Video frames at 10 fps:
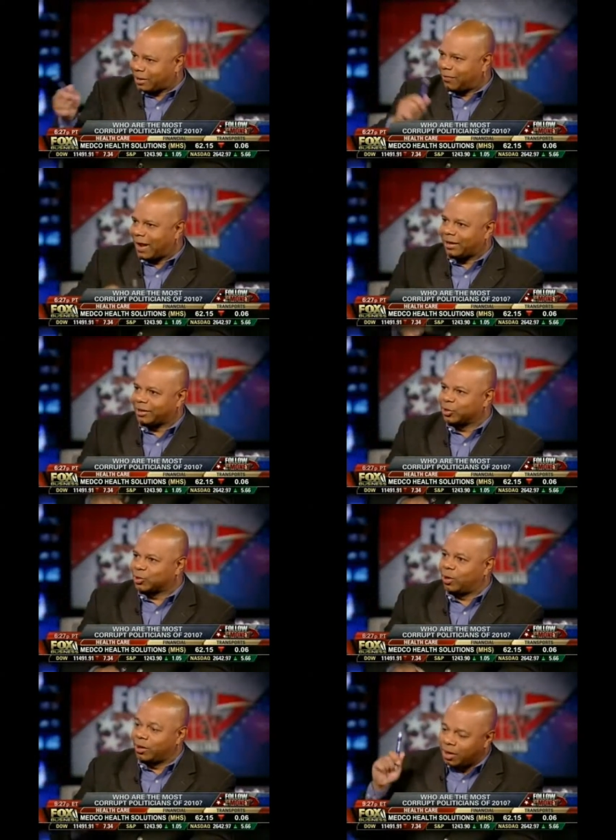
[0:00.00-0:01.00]
I'll give out on
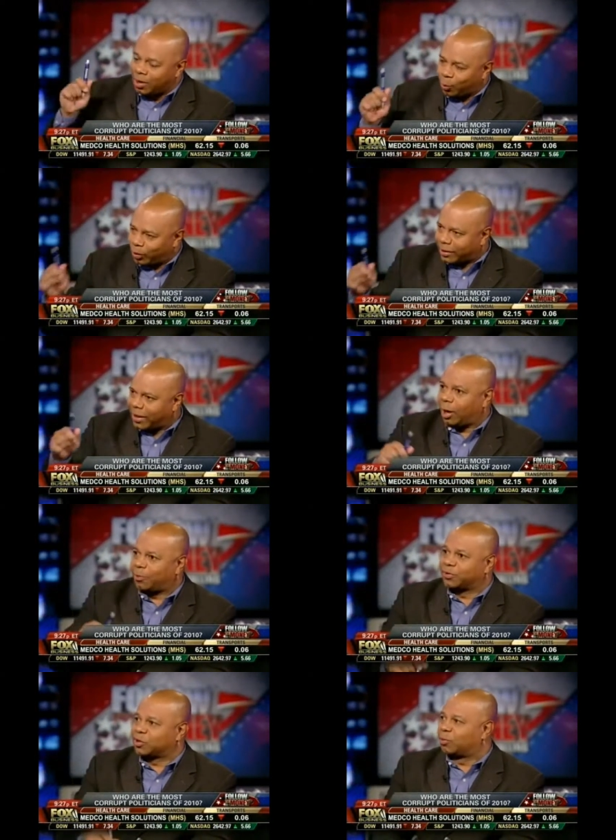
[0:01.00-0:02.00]
this one with the
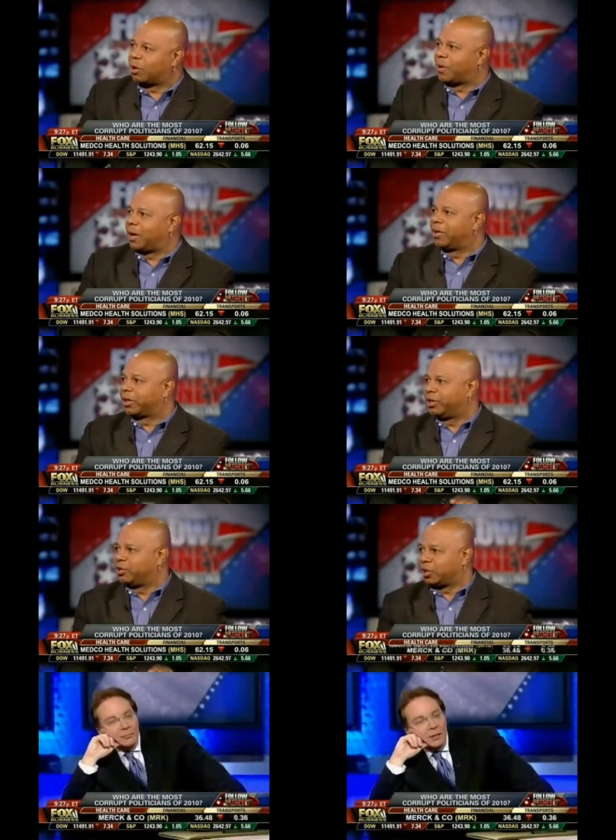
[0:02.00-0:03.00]
help of some
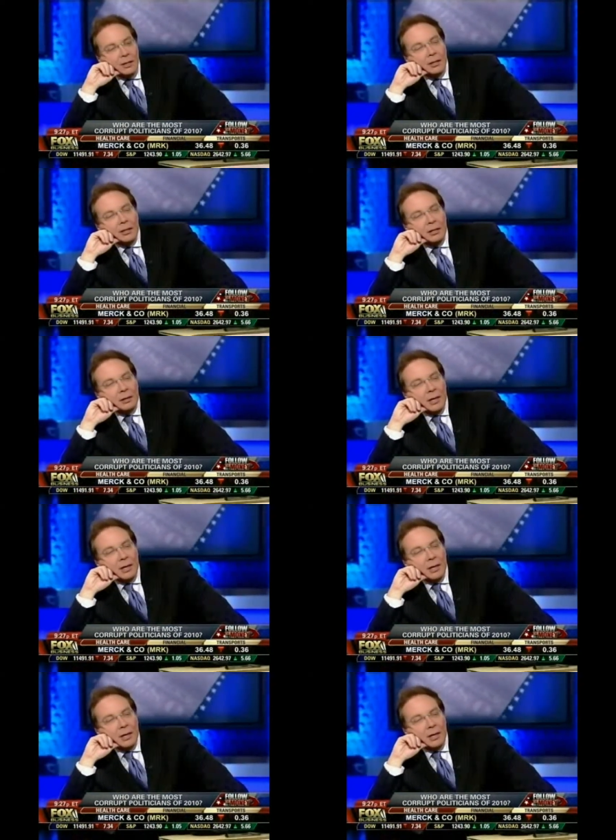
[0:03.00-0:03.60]
Republicans in collusion.